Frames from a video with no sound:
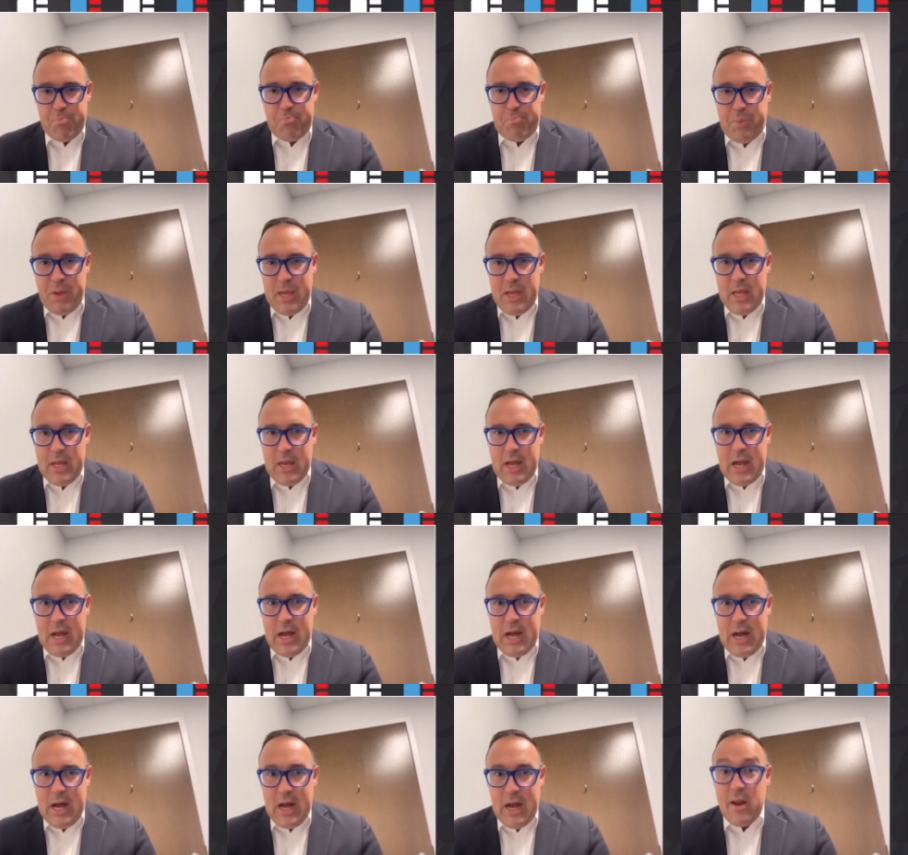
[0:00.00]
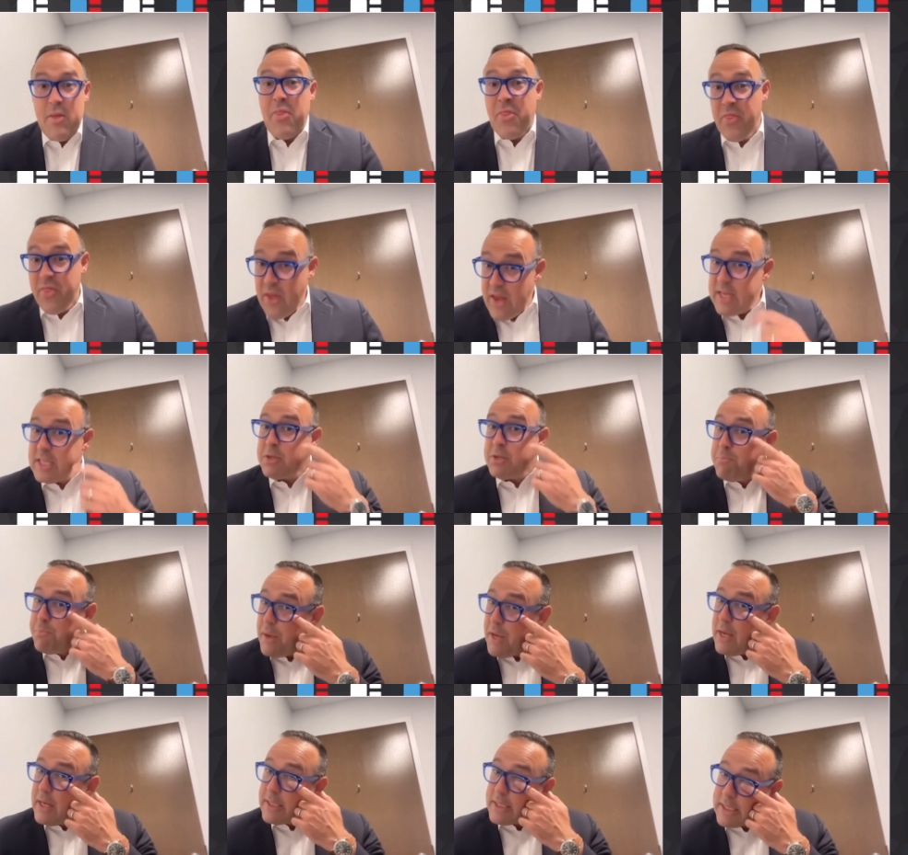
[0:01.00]
been on this
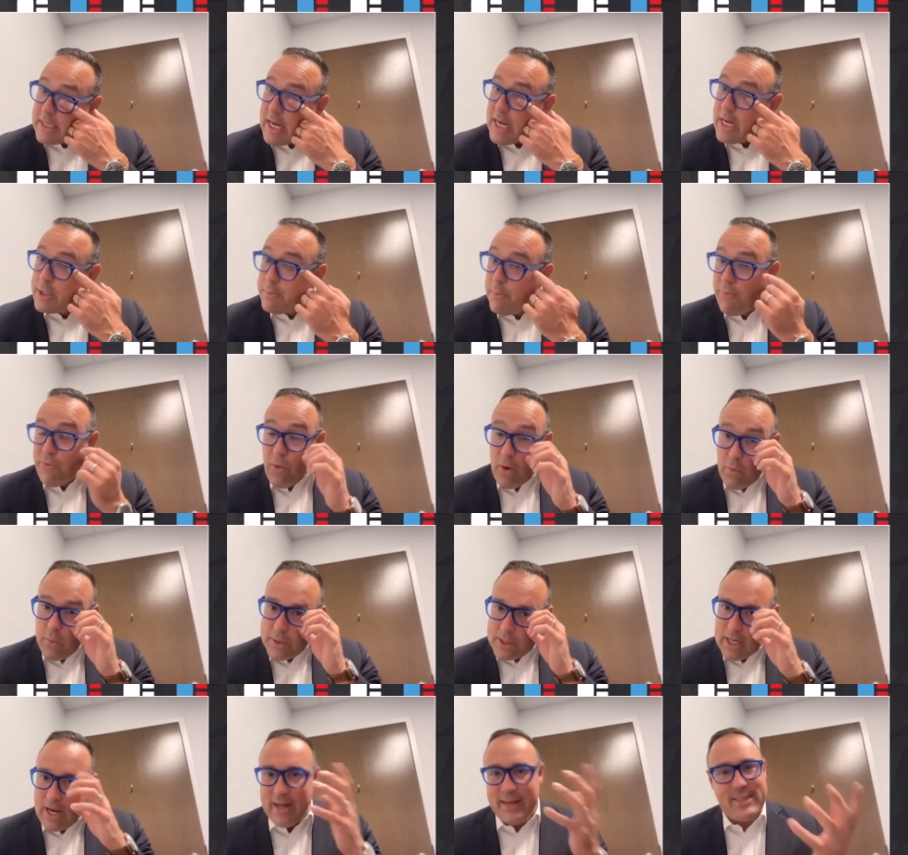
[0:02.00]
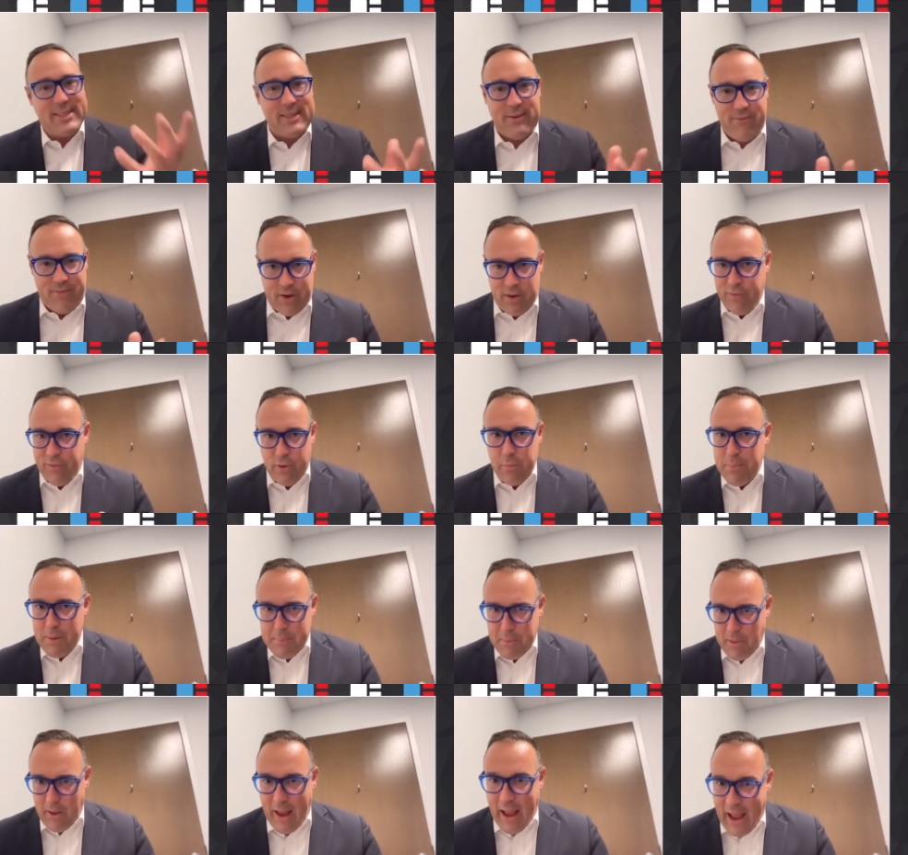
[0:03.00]
big a stage before, which honestly, very few
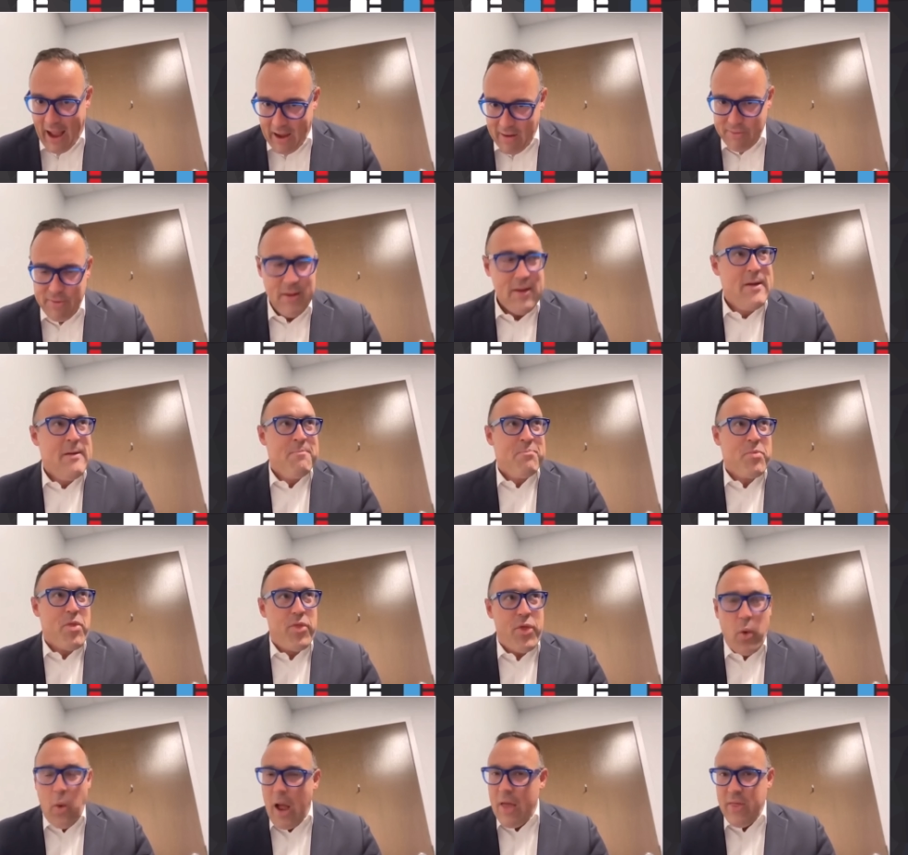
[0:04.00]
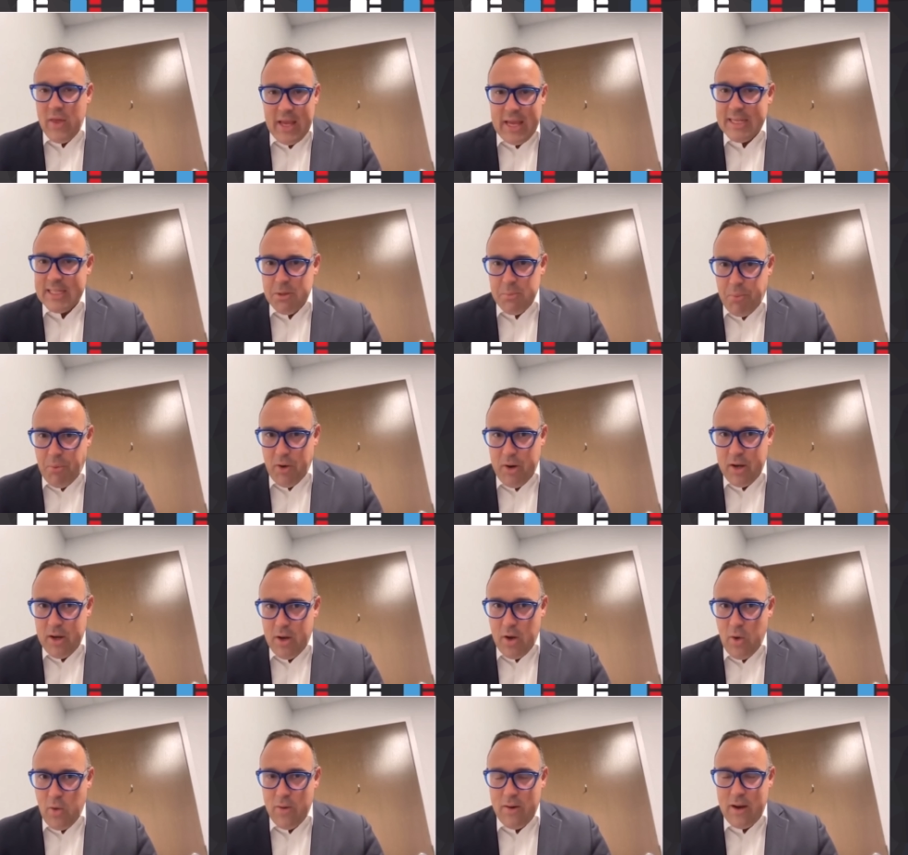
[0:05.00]
people have. Though I think it's important
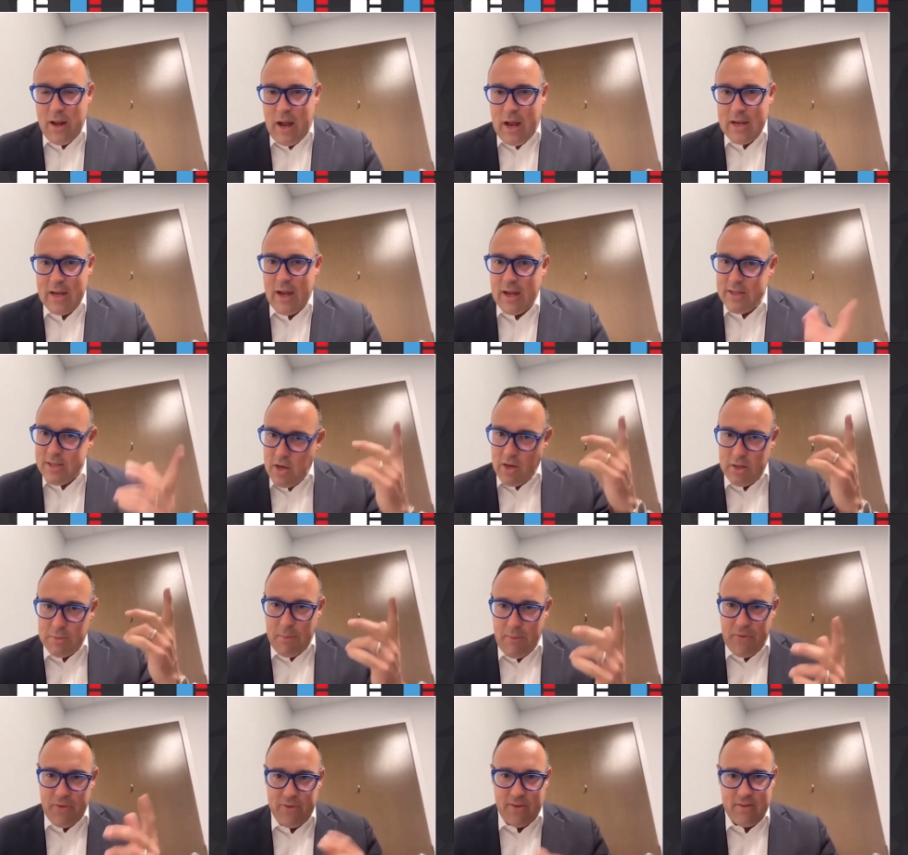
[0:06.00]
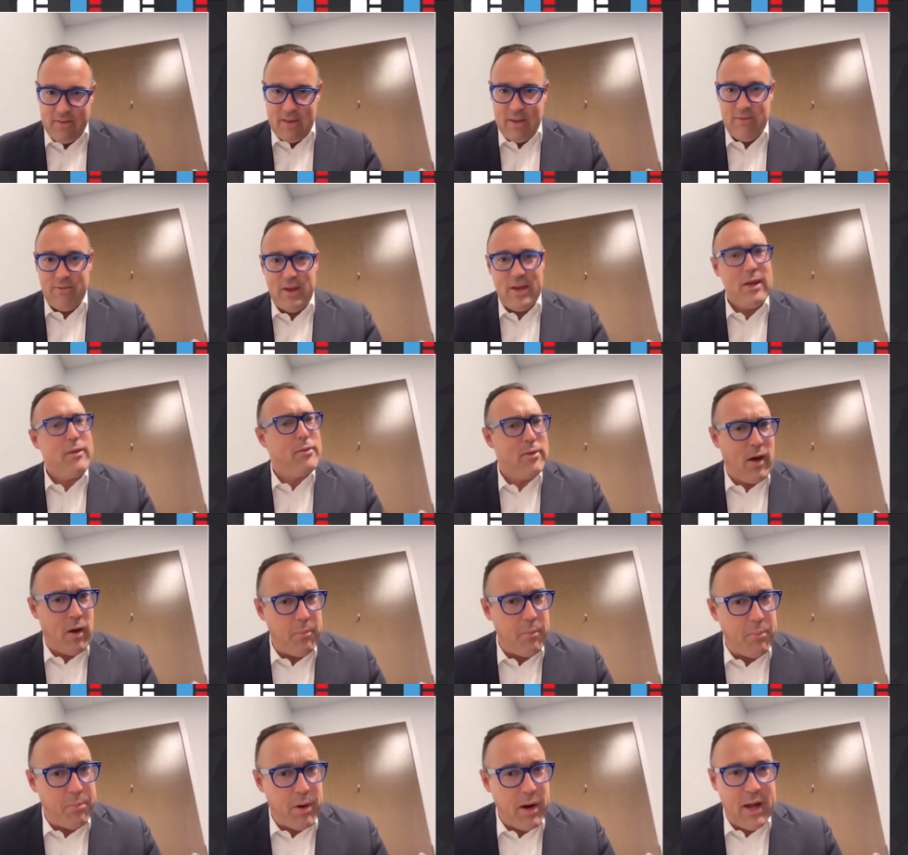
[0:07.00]
to note, I, I talked about this on TV,
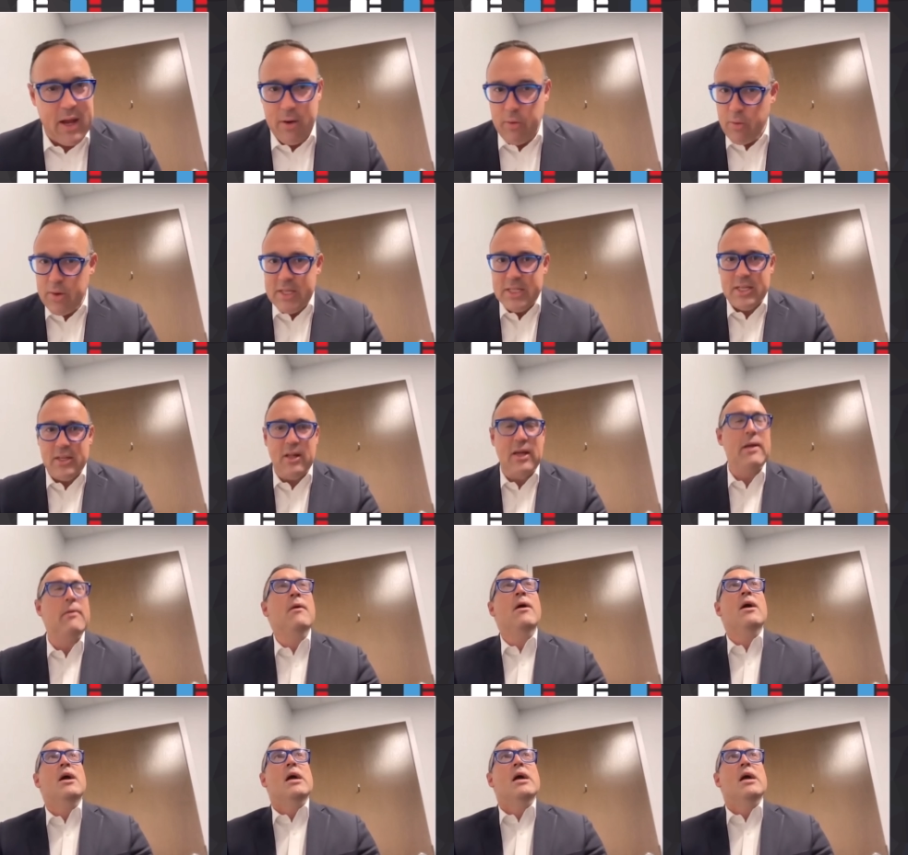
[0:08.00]
humble brag, recently.